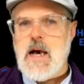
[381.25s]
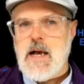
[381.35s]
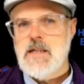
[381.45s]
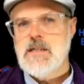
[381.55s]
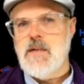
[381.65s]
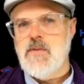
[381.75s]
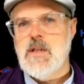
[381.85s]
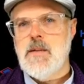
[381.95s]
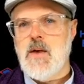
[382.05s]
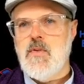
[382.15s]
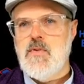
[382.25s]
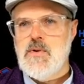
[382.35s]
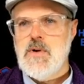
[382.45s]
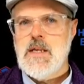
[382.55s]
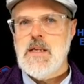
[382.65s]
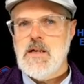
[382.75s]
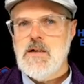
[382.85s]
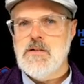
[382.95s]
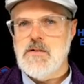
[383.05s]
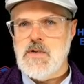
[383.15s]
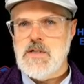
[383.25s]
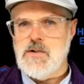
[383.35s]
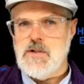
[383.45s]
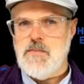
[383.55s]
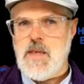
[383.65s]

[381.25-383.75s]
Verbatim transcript: I discovered that about 30 years of research in